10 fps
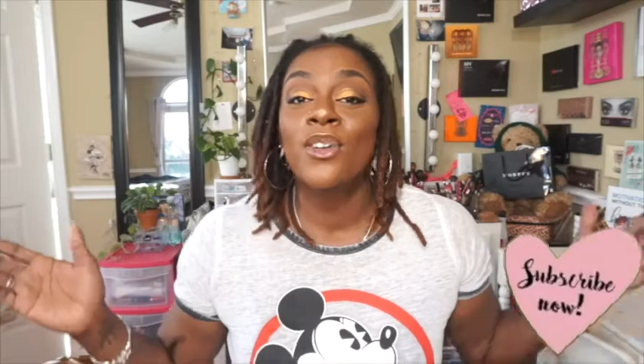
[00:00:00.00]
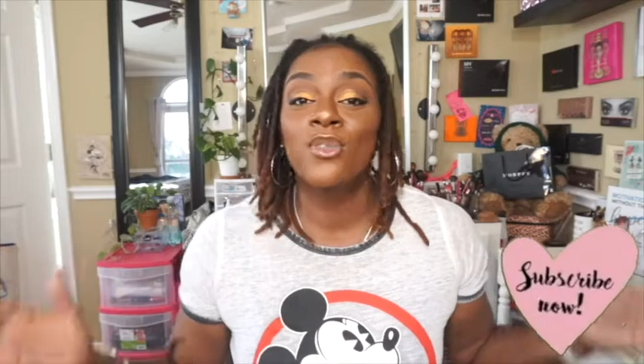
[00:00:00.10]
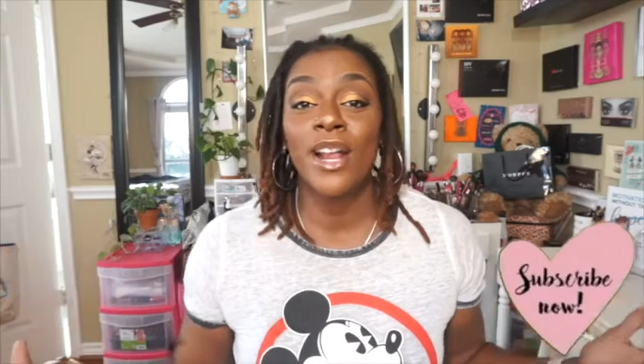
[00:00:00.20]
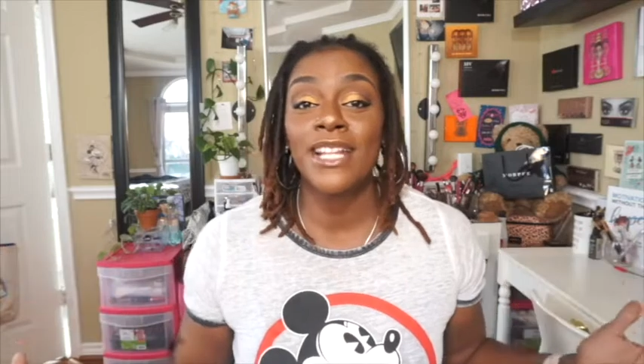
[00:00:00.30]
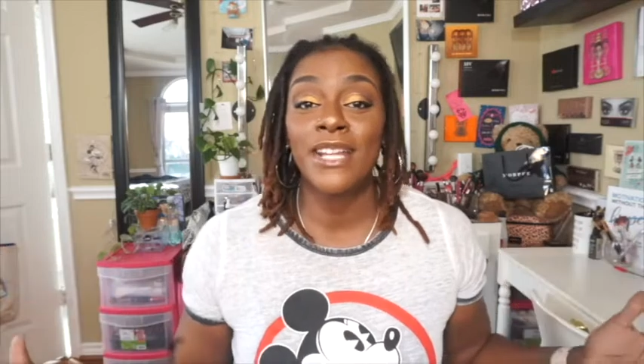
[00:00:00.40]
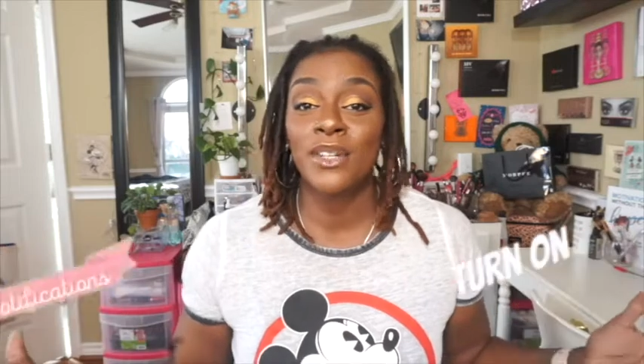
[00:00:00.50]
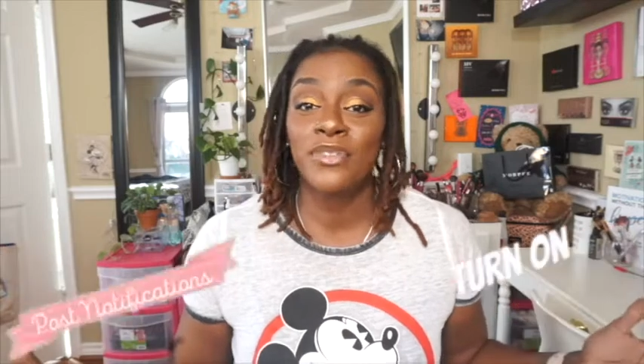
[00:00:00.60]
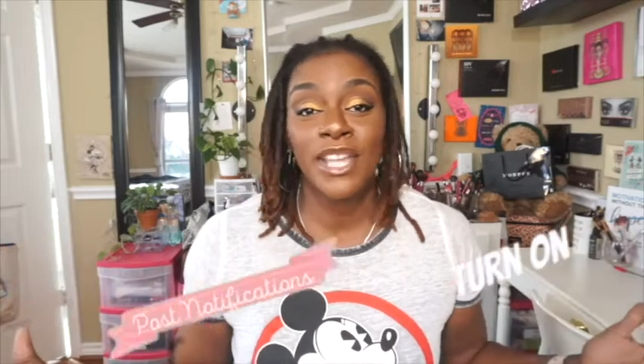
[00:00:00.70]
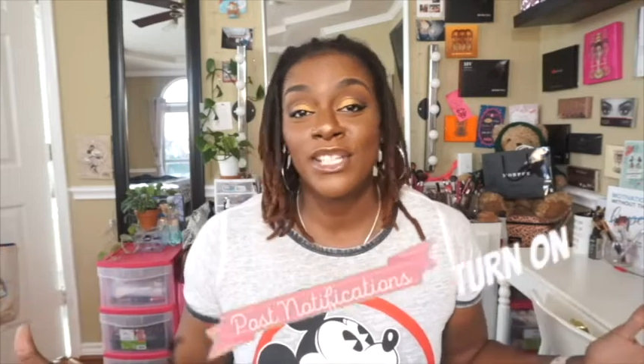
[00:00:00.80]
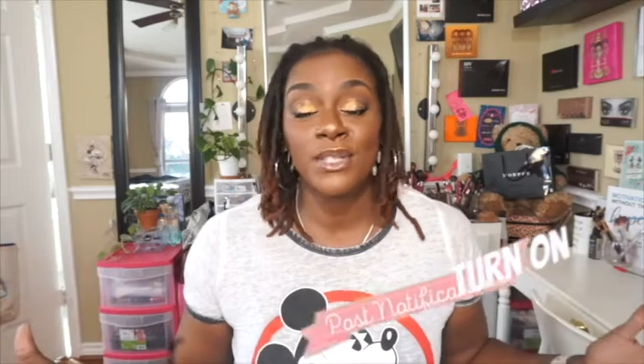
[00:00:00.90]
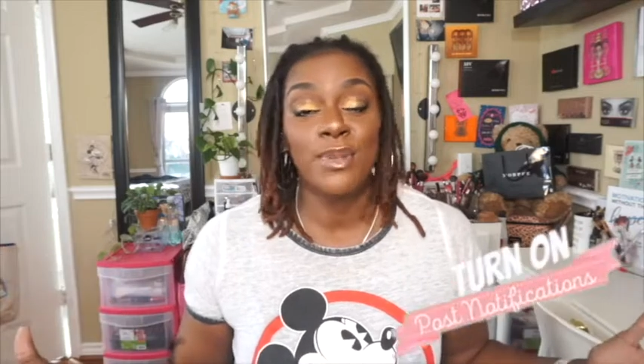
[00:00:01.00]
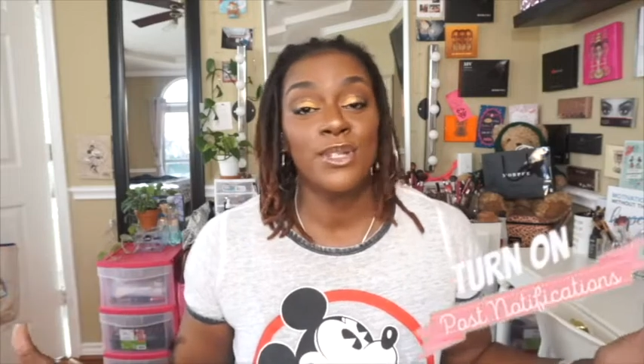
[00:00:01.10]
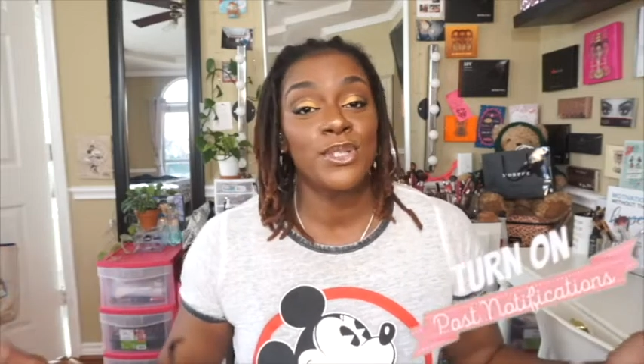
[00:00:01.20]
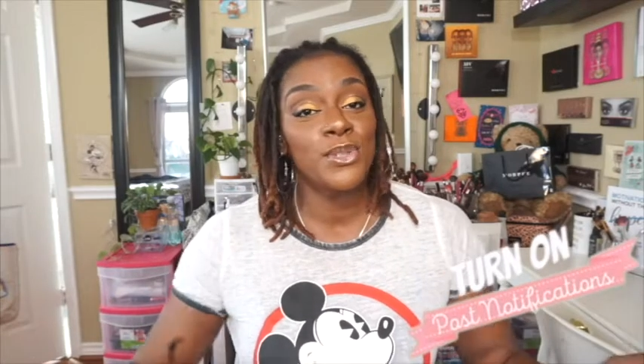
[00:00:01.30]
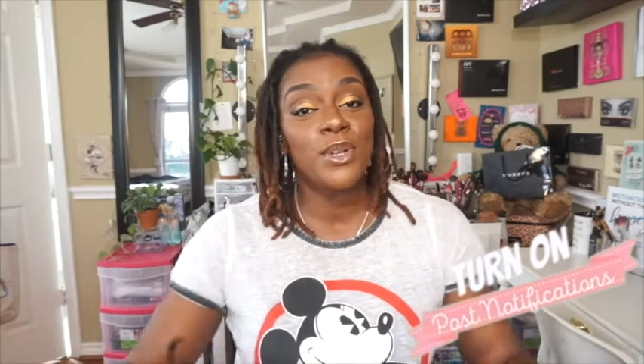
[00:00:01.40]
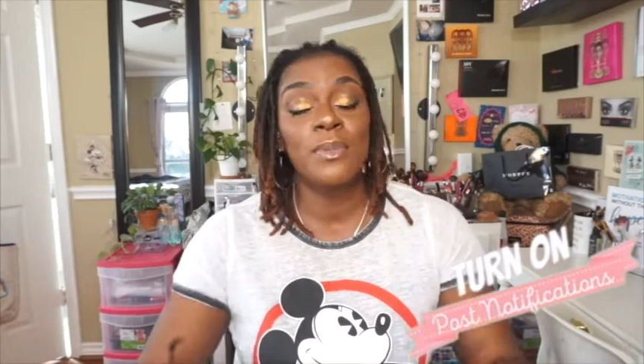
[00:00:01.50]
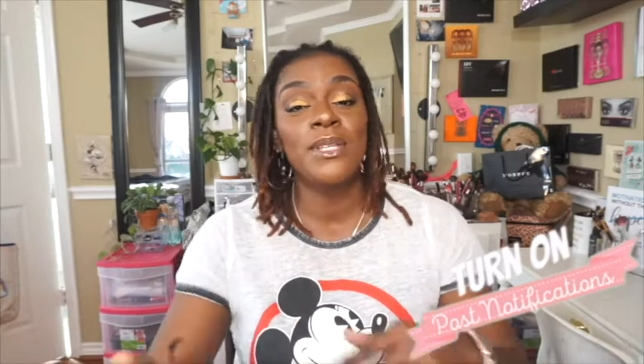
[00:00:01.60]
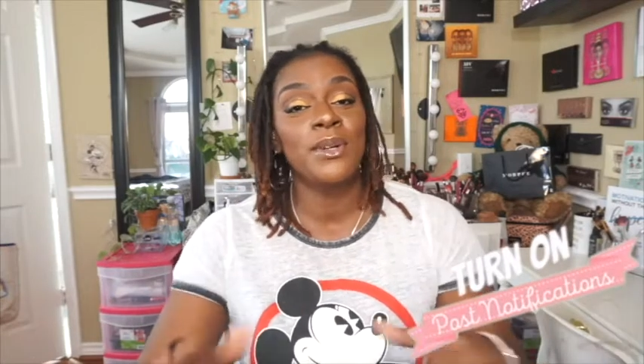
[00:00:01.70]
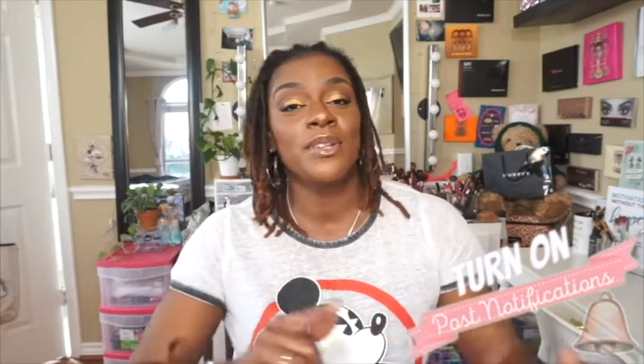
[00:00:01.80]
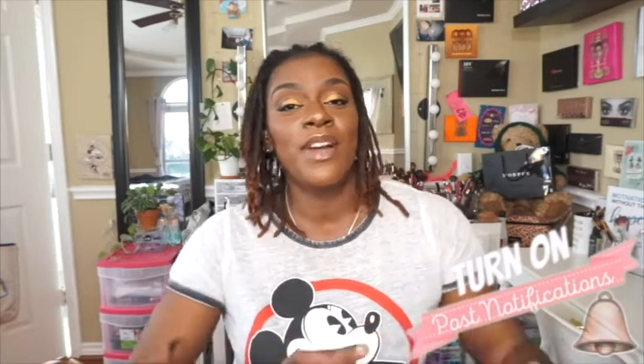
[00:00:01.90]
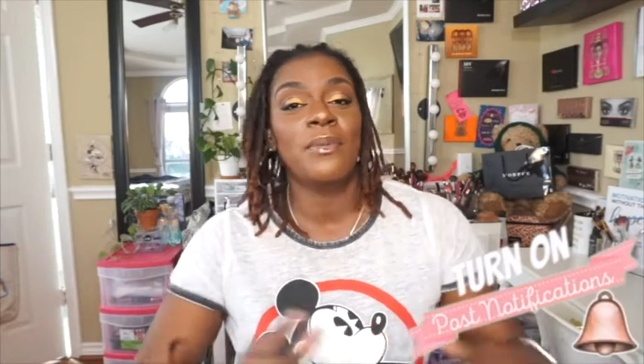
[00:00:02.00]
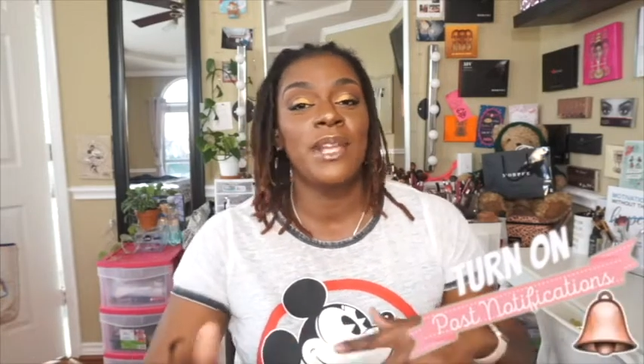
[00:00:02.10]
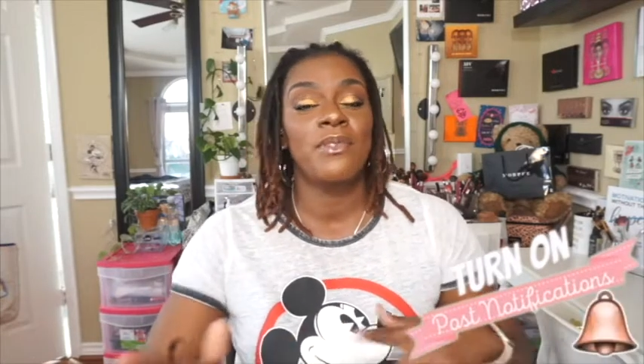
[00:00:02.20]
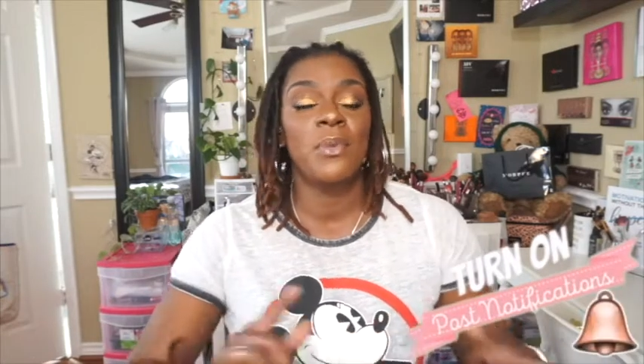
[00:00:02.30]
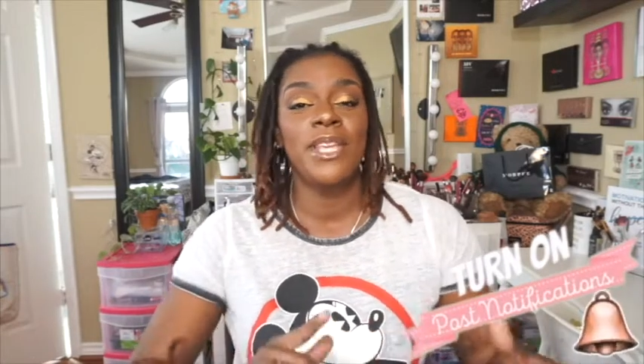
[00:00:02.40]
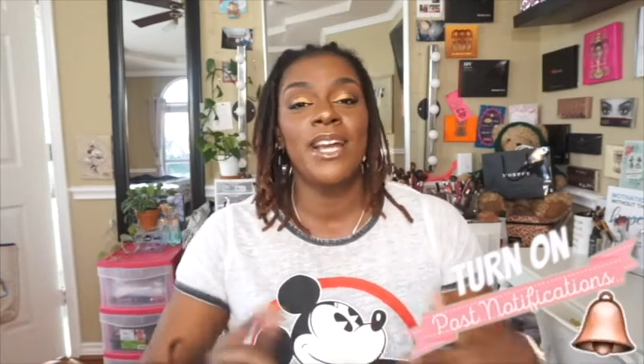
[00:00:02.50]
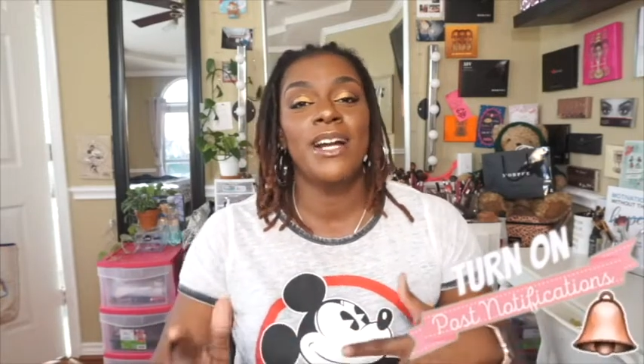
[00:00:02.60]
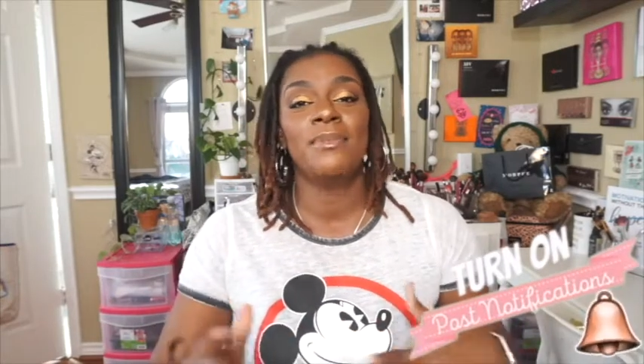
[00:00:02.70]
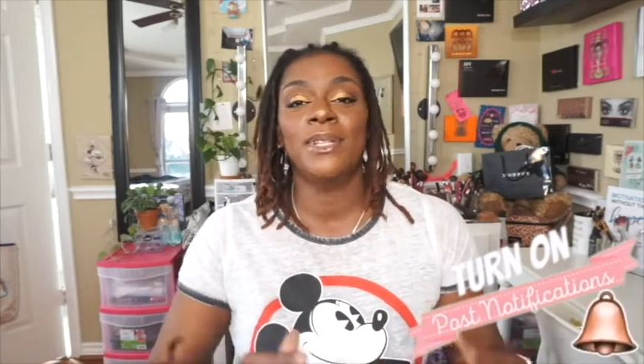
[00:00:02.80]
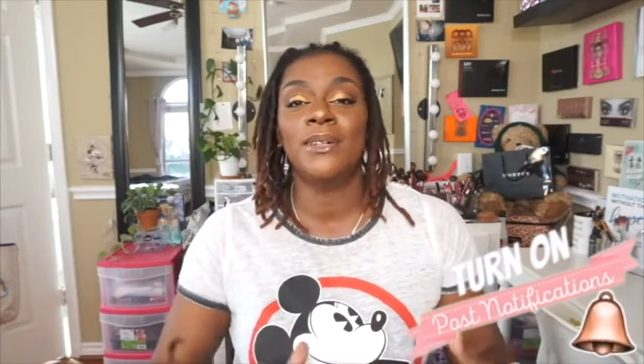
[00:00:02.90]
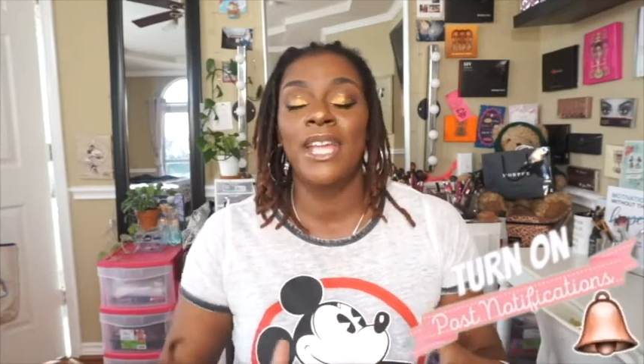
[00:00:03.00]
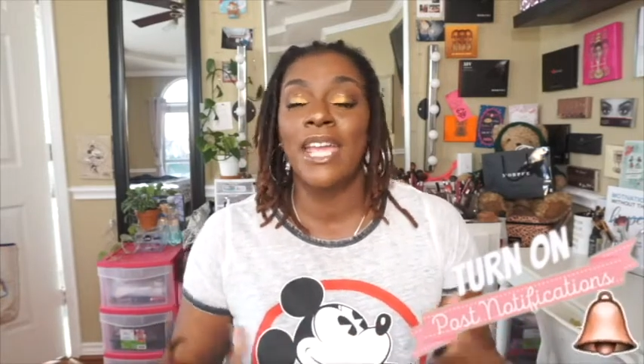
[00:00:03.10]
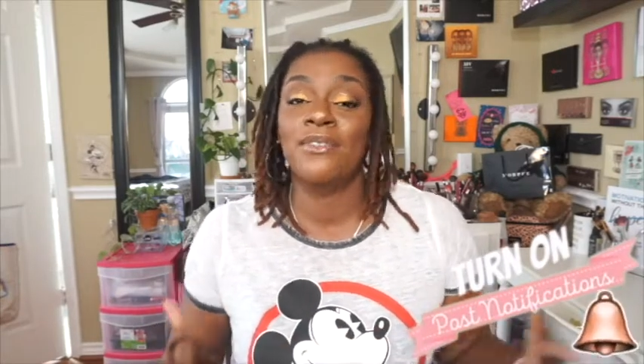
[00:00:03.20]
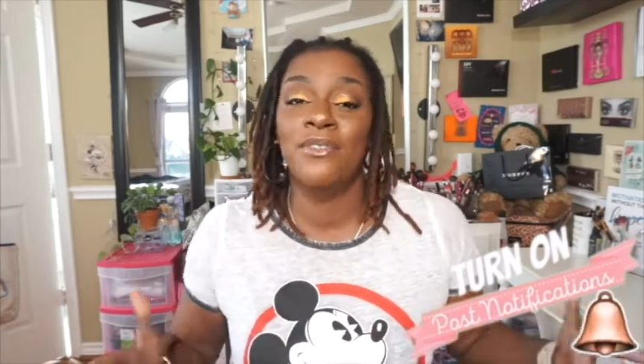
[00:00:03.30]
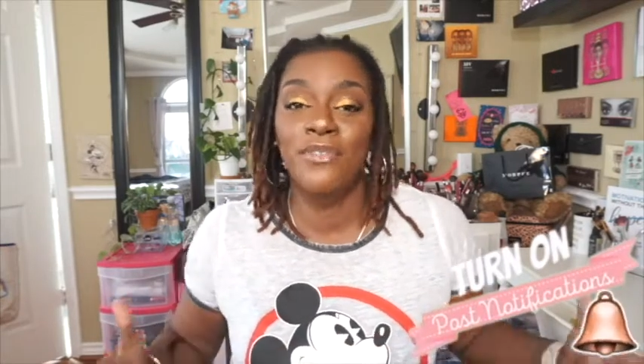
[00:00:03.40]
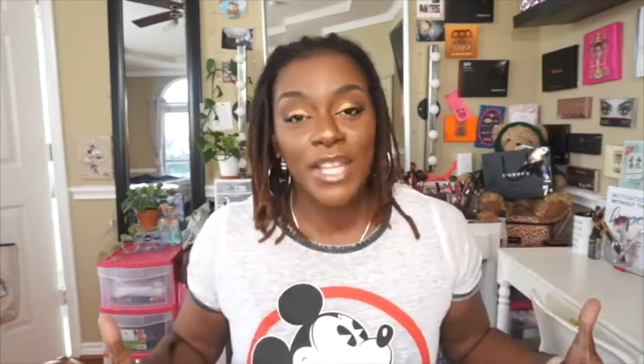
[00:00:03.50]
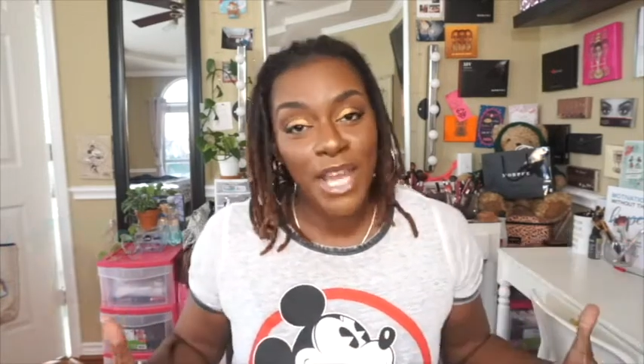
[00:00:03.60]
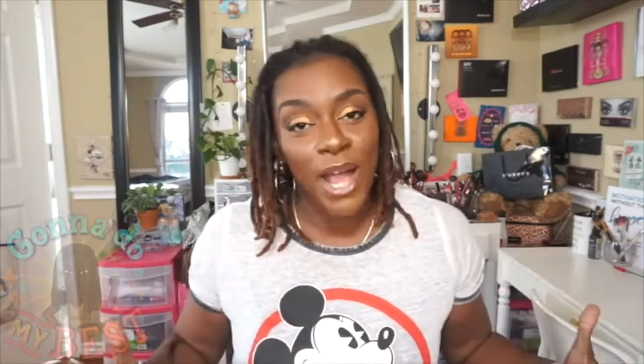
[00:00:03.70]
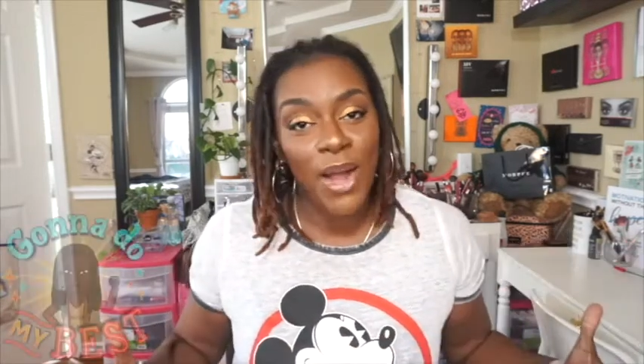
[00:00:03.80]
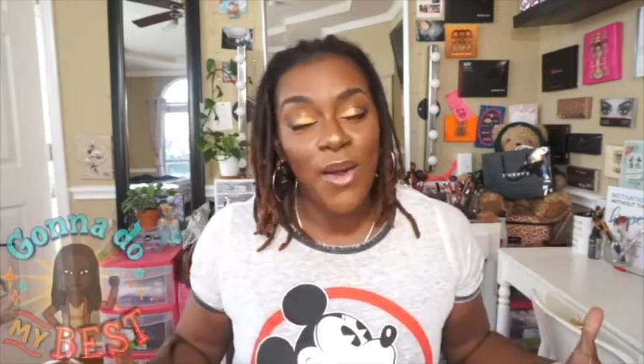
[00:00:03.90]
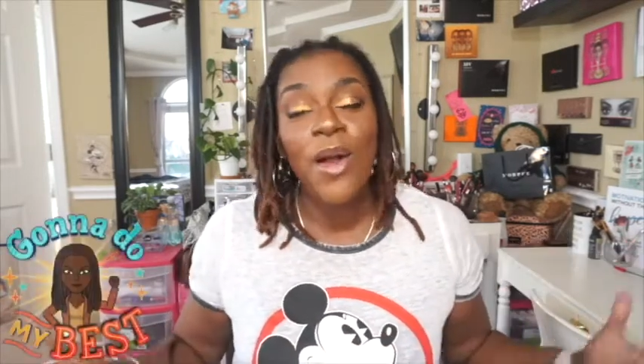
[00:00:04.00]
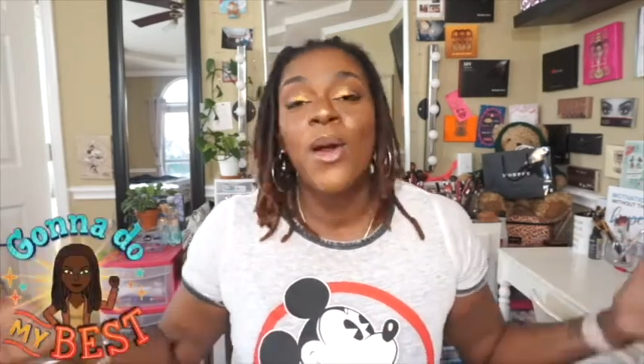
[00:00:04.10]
ring that notification bell so you can be notified whenever we upload a video.